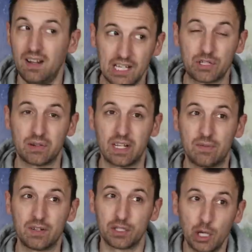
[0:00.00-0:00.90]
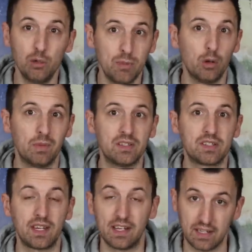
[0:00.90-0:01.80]
literally for two
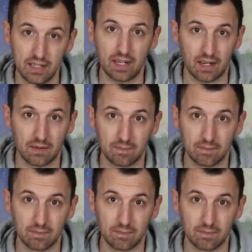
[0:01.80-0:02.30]
moments in a year.